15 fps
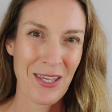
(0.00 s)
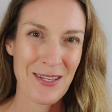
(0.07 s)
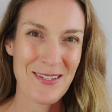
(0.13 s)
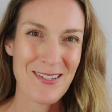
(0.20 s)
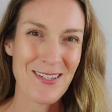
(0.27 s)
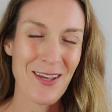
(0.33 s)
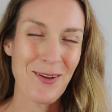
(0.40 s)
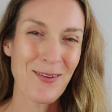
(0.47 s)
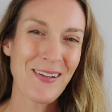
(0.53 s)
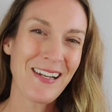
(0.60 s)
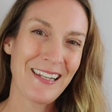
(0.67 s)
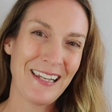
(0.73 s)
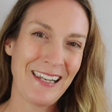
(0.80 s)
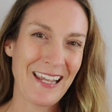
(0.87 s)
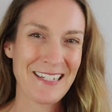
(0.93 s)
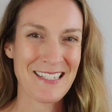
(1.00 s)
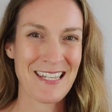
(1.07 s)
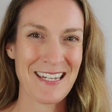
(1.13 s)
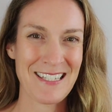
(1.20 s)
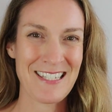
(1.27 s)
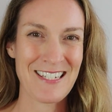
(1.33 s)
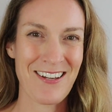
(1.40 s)
So let's
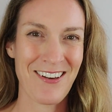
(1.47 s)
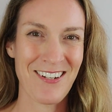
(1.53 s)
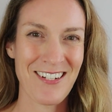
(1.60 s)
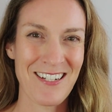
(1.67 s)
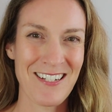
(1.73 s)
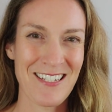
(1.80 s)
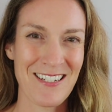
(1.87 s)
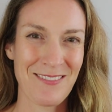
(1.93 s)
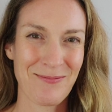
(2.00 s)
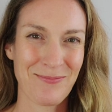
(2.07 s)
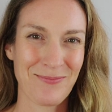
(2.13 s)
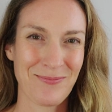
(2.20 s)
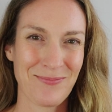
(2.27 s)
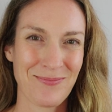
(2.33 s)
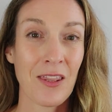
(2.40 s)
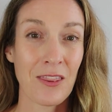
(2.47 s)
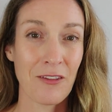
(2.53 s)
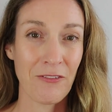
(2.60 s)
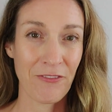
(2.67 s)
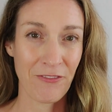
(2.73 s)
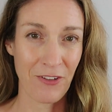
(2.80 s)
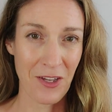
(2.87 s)
get started. The
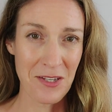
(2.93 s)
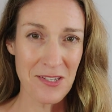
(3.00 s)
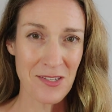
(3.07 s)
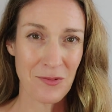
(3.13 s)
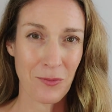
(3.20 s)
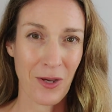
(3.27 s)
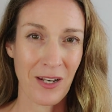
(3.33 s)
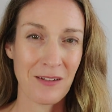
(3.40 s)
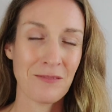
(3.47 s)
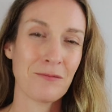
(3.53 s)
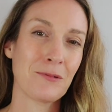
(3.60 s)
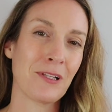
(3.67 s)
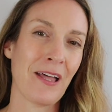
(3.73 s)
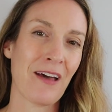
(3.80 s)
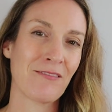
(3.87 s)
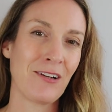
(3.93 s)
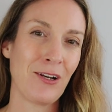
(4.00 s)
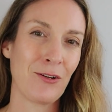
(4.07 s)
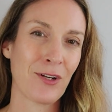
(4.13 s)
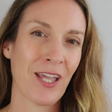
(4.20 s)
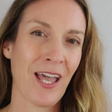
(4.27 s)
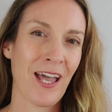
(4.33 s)
first one we'll have a
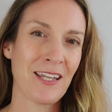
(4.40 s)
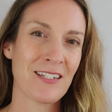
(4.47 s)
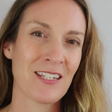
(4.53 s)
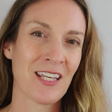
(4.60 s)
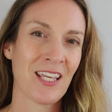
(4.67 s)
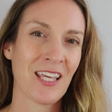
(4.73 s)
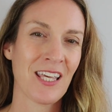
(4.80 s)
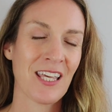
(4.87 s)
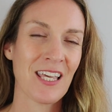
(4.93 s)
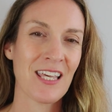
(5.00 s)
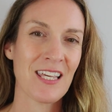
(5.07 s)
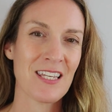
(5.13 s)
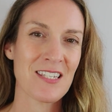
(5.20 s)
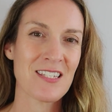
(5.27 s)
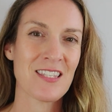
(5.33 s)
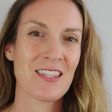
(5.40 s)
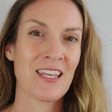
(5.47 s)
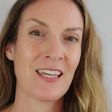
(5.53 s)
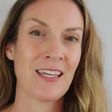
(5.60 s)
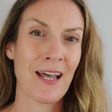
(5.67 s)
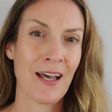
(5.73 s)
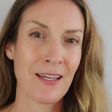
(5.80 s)
look at is
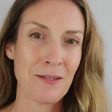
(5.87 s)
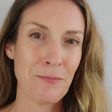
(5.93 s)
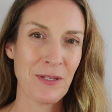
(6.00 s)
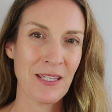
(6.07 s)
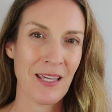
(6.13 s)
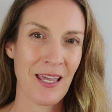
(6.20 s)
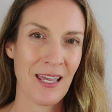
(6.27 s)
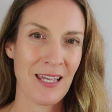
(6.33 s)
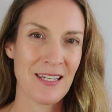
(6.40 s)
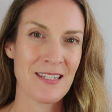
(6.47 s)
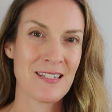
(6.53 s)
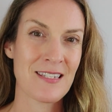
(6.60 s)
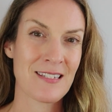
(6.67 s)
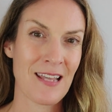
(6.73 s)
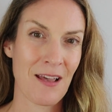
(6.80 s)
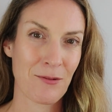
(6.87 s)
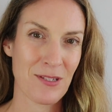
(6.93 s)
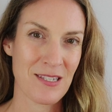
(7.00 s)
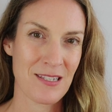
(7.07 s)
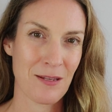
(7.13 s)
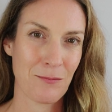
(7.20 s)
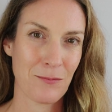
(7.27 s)
the IPA sound
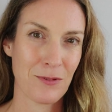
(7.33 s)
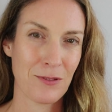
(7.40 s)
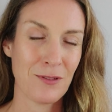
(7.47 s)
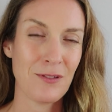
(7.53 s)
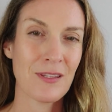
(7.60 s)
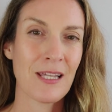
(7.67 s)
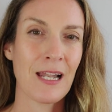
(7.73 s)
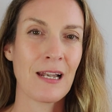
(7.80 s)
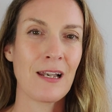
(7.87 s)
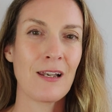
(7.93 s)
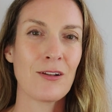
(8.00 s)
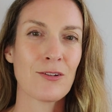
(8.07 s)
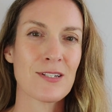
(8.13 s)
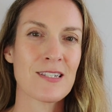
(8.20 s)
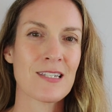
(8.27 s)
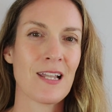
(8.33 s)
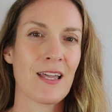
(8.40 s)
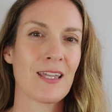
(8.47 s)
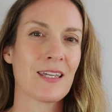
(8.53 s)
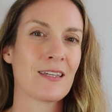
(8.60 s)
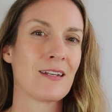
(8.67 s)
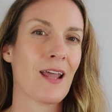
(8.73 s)
symbol that looks
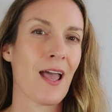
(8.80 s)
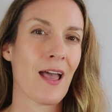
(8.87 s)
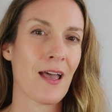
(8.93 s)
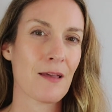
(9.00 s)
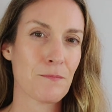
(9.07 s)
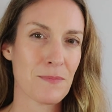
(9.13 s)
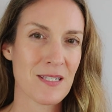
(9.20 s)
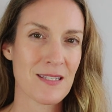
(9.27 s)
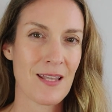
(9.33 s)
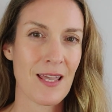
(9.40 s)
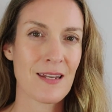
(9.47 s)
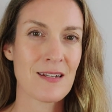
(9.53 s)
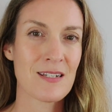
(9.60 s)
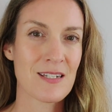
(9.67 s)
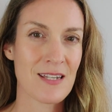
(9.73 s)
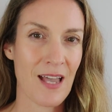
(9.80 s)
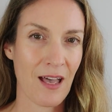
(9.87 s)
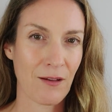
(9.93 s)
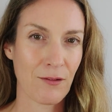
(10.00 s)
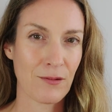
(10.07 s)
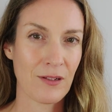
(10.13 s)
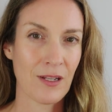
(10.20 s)
like an upside
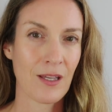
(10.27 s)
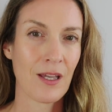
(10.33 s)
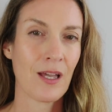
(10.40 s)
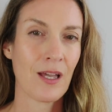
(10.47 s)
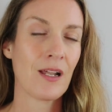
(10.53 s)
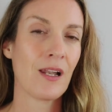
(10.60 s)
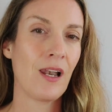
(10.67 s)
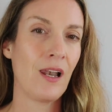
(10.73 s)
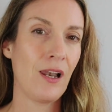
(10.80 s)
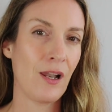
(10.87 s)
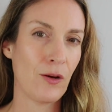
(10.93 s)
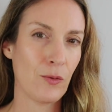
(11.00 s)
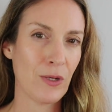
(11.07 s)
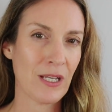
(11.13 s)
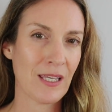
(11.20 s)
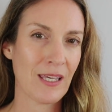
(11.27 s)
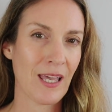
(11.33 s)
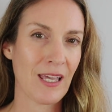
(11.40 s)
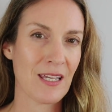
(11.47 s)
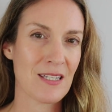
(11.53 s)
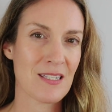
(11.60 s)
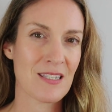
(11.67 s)
down
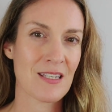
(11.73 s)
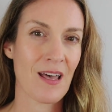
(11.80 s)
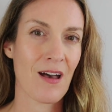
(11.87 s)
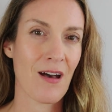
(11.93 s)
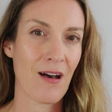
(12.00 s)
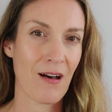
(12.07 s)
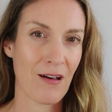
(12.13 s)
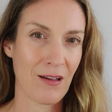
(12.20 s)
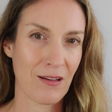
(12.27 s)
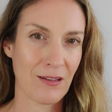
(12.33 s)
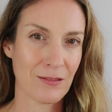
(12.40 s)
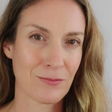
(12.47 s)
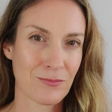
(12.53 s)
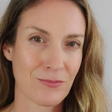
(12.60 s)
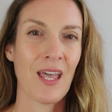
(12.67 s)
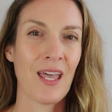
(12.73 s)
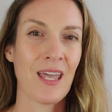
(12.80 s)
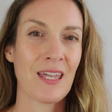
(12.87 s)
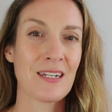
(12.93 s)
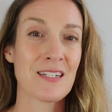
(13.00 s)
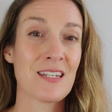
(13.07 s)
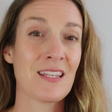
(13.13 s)
lowercase r.
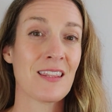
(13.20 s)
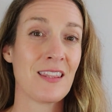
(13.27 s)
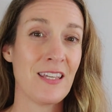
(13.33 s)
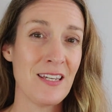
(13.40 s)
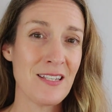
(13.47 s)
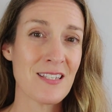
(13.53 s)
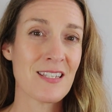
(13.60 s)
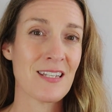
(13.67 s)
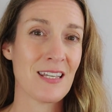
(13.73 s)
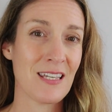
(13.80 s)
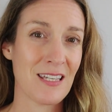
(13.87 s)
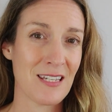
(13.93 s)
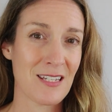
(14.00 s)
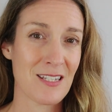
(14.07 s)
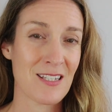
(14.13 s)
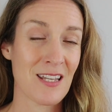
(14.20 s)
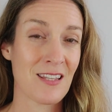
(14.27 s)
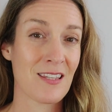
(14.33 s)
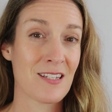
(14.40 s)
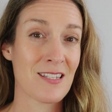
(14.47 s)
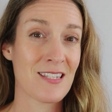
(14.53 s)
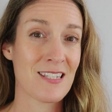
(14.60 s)
And this is
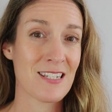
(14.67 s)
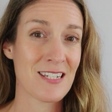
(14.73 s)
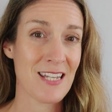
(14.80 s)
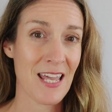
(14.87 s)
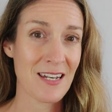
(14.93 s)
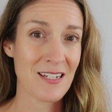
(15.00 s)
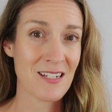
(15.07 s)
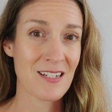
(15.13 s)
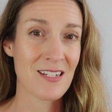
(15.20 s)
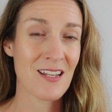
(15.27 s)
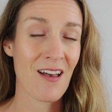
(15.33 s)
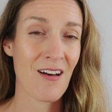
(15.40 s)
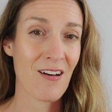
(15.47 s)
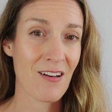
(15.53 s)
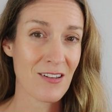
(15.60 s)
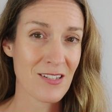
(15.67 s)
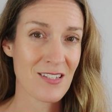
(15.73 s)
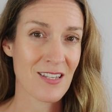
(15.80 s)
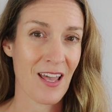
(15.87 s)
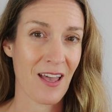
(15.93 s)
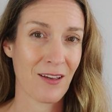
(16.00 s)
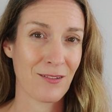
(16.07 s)
the standard R
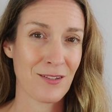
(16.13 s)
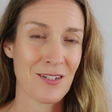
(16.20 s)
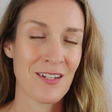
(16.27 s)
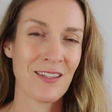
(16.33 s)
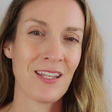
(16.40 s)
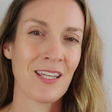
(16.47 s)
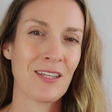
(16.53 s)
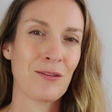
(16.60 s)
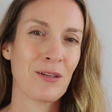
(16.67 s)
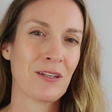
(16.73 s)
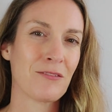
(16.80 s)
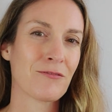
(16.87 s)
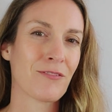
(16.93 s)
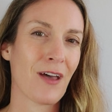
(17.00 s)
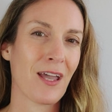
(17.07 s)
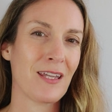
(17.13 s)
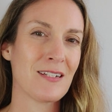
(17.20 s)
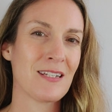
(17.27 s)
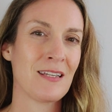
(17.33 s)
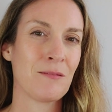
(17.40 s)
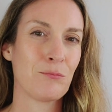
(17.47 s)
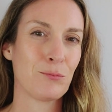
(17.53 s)
sound that you can find
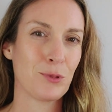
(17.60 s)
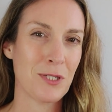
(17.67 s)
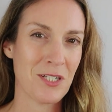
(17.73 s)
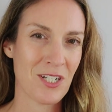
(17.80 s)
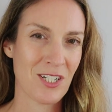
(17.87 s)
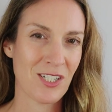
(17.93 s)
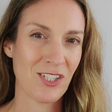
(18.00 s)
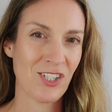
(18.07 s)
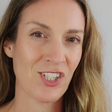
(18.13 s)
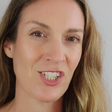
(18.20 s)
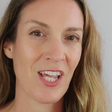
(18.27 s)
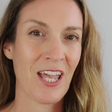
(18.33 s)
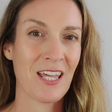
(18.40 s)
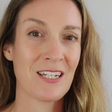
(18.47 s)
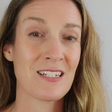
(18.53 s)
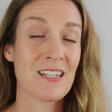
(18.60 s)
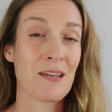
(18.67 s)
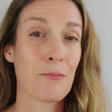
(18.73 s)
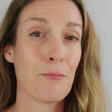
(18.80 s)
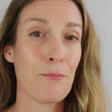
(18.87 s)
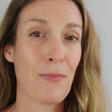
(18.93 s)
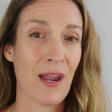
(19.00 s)
in British and
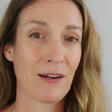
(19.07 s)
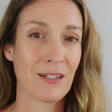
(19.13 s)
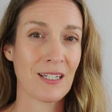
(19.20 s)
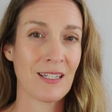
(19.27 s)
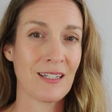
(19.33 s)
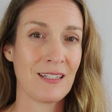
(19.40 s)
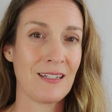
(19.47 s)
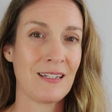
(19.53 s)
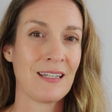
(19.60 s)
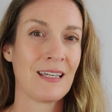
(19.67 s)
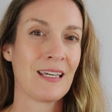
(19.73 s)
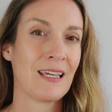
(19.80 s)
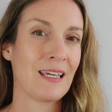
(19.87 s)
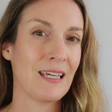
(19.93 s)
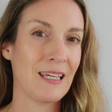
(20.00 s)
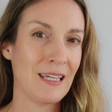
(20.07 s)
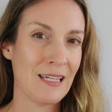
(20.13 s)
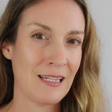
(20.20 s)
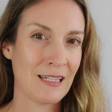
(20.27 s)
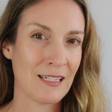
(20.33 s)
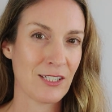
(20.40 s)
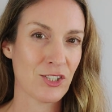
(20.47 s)
American
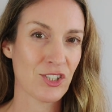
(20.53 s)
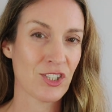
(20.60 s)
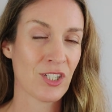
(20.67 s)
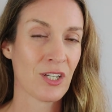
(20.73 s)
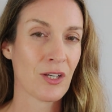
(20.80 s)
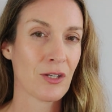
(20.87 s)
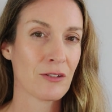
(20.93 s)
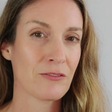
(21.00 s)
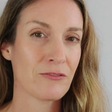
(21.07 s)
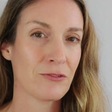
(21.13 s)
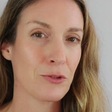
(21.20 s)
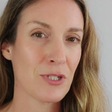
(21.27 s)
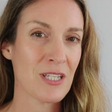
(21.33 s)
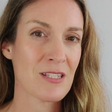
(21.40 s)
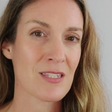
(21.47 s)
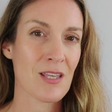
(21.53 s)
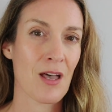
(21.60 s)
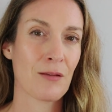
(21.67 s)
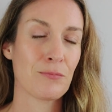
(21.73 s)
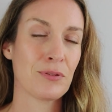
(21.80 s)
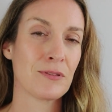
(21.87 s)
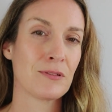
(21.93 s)
English. For
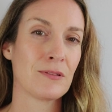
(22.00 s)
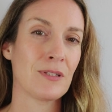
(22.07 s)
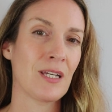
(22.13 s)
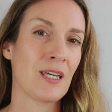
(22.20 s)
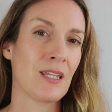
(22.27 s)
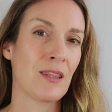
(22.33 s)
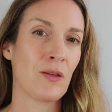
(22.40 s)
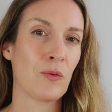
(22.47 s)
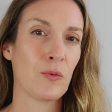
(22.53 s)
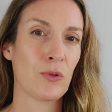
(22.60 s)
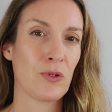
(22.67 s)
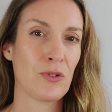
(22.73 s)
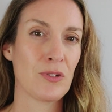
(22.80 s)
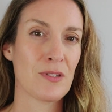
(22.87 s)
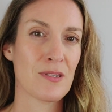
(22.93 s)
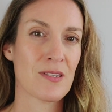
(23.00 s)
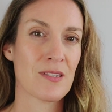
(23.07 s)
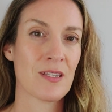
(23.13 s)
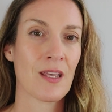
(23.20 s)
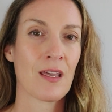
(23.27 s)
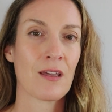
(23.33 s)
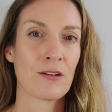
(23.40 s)
example, in the words
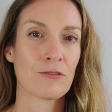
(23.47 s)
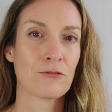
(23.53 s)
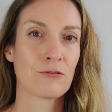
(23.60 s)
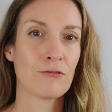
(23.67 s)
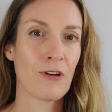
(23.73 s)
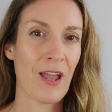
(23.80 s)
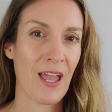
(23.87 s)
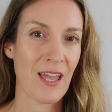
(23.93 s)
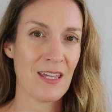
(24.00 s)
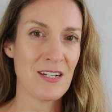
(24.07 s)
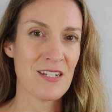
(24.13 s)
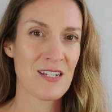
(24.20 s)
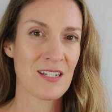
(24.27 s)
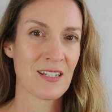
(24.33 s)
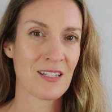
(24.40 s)
red